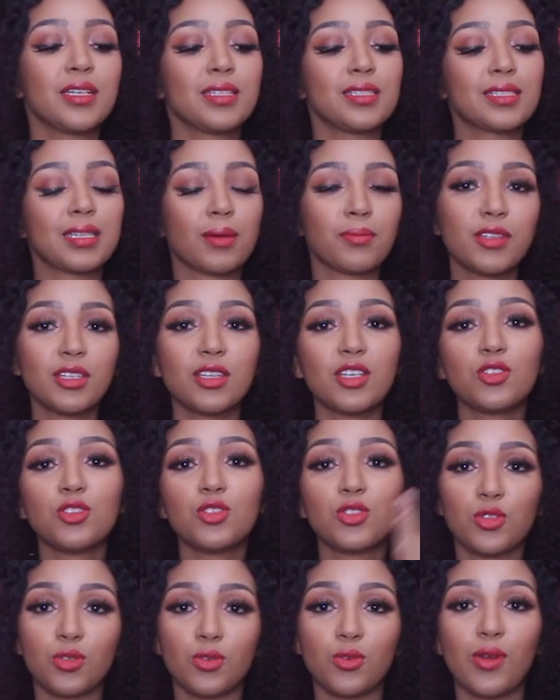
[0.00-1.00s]
something that
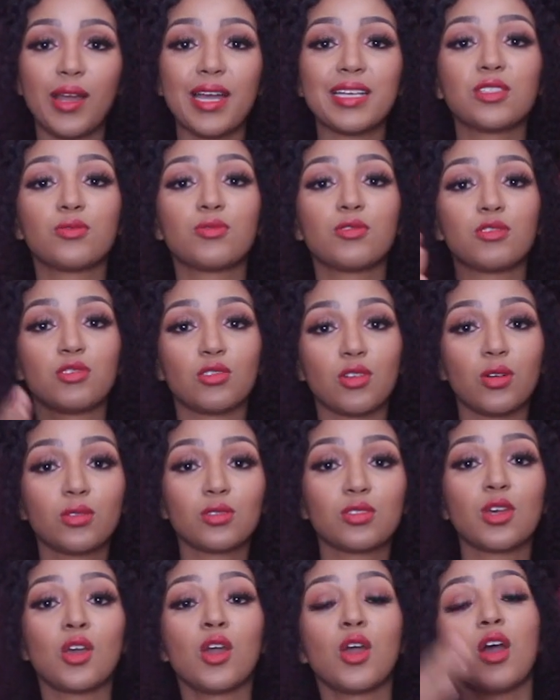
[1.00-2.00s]
you do as a
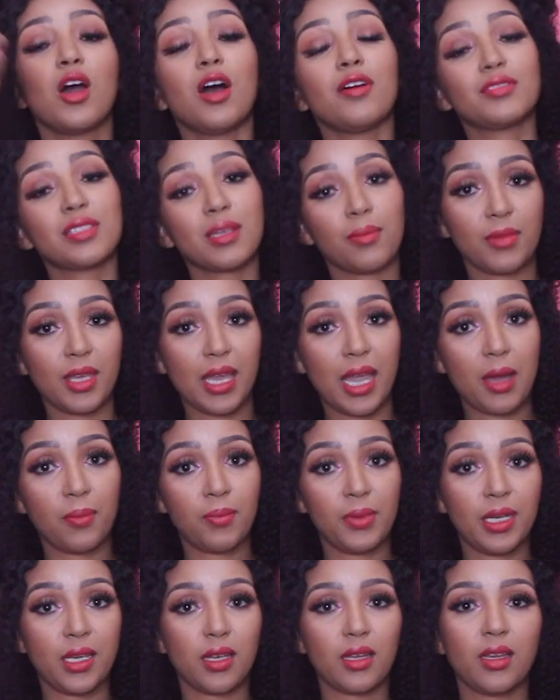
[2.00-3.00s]
result of something
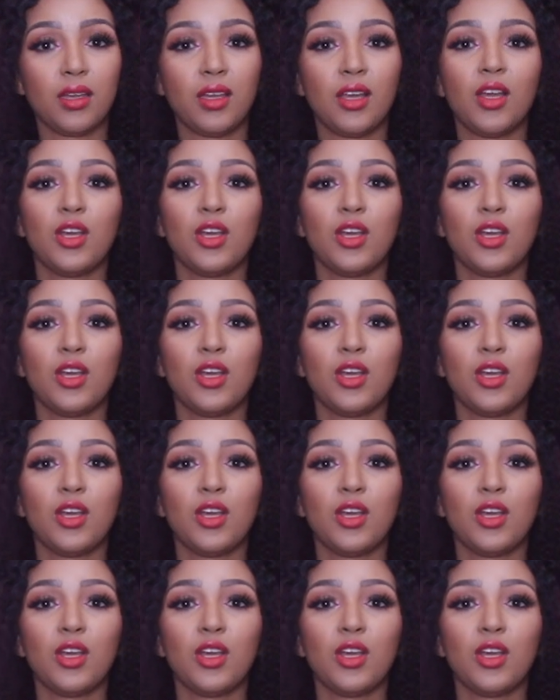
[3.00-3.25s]
happening.